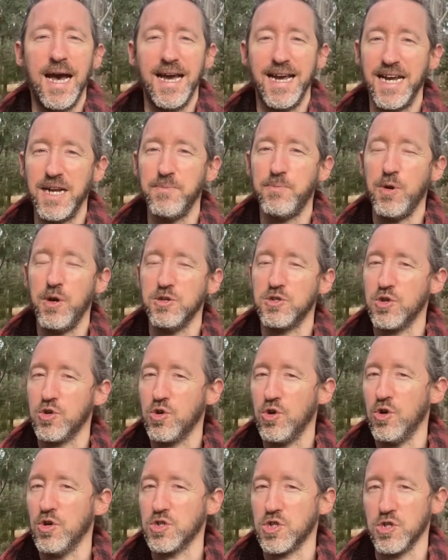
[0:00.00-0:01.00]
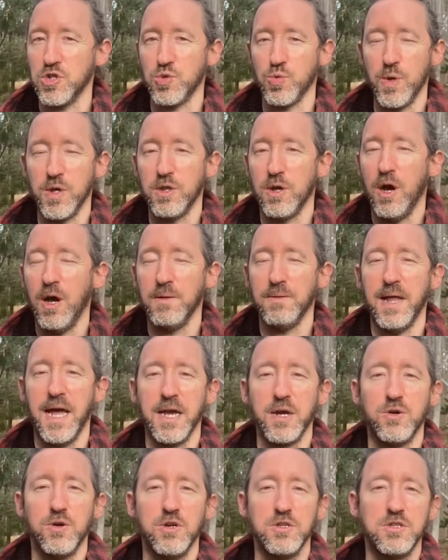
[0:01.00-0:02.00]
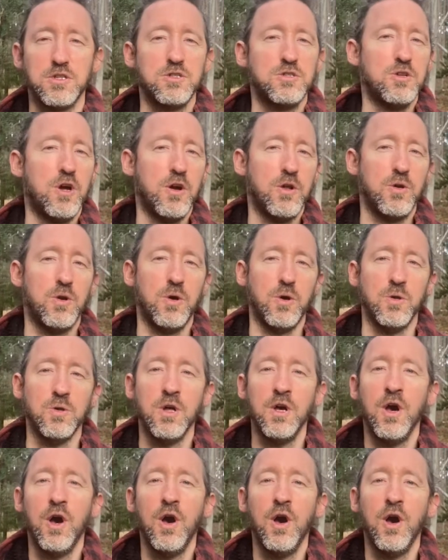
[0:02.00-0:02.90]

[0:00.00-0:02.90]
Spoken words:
in-person courses with online courses? Not at all.